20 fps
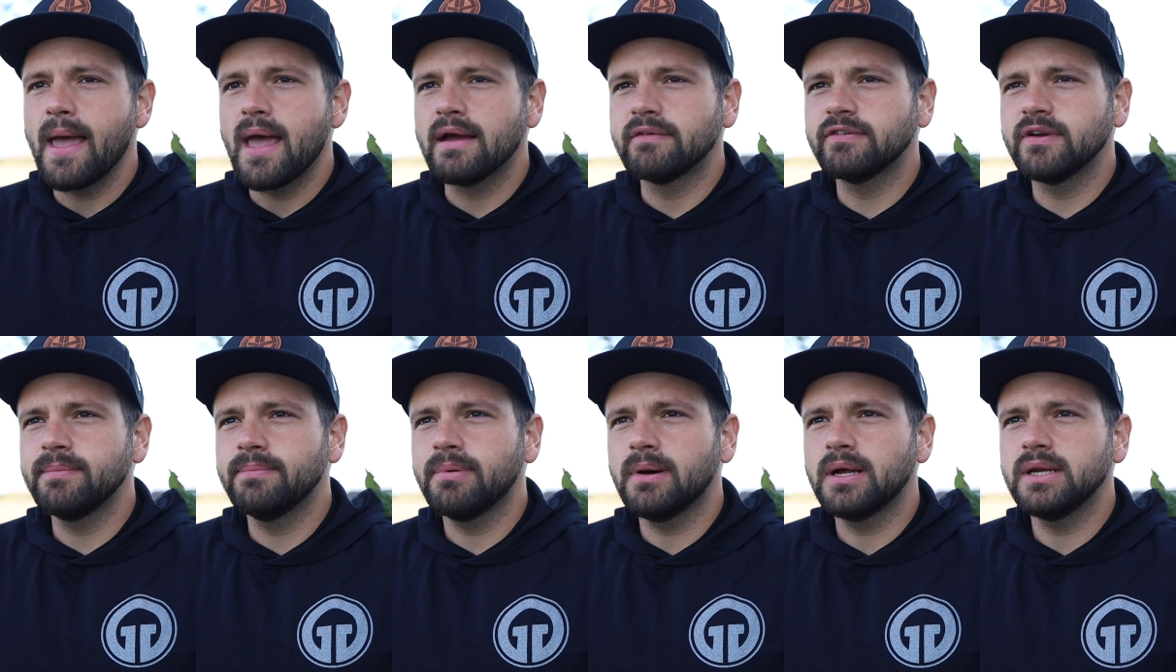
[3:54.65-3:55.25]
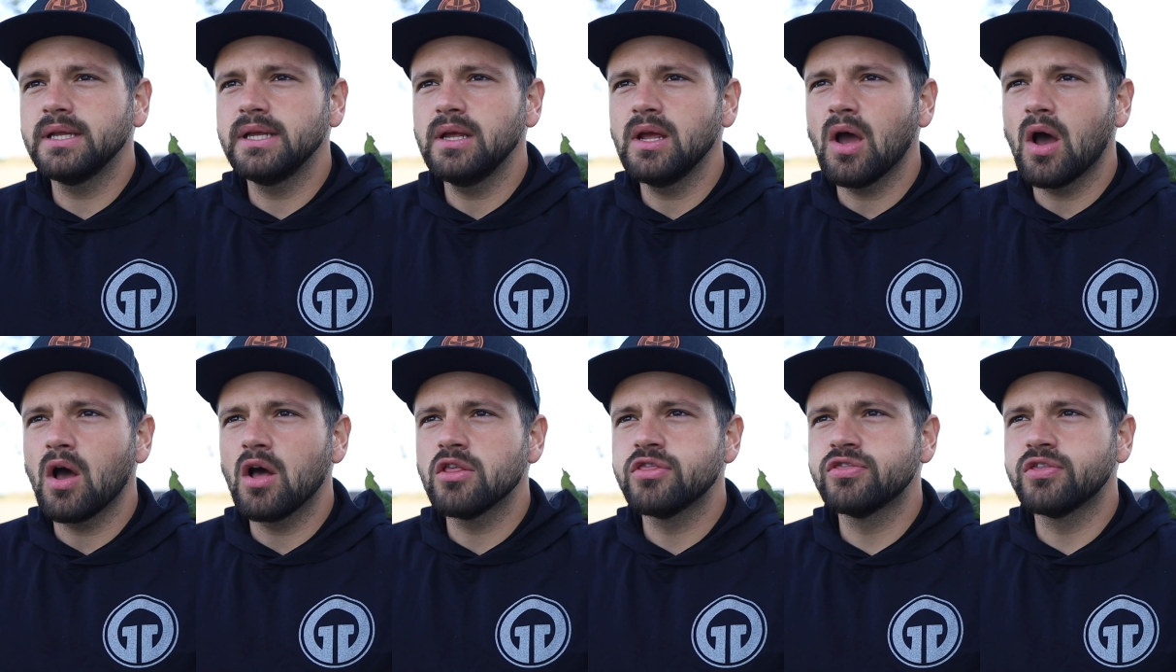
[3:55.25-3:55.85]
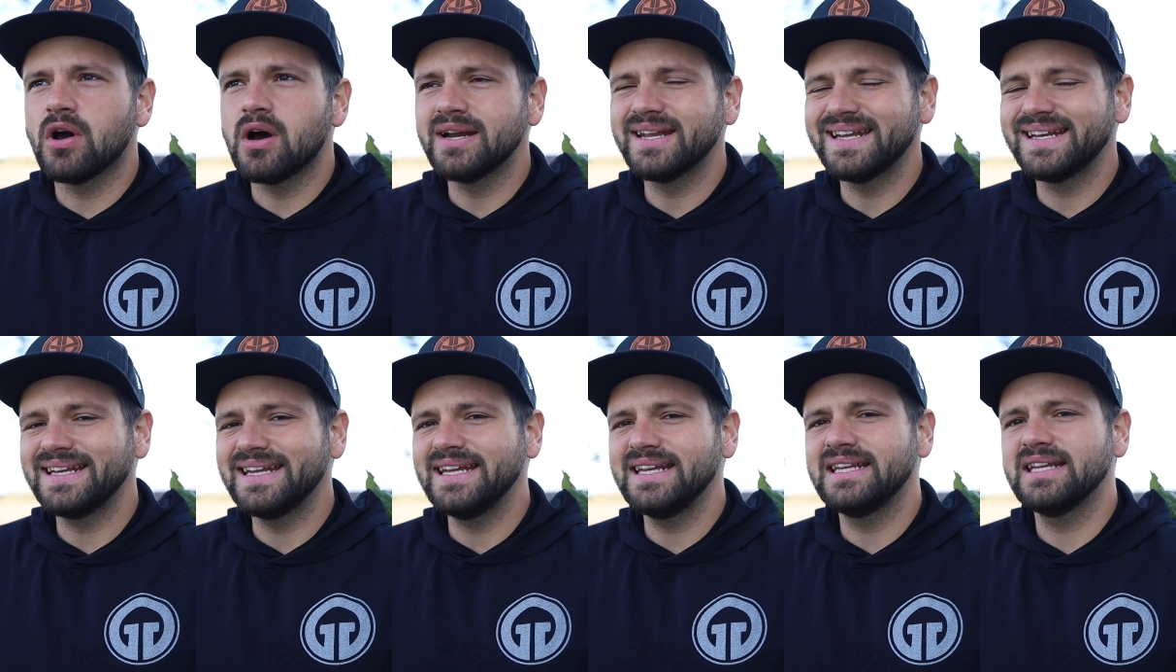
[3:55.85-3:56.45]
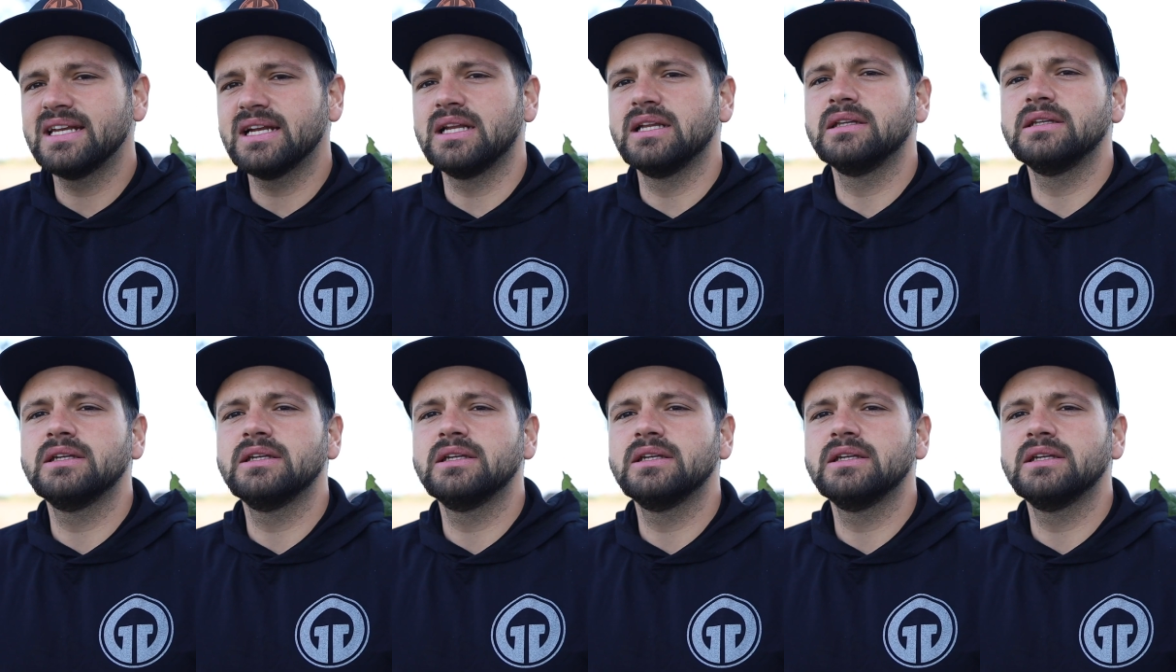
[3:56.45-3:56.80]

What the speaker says: Everybody thought it needed a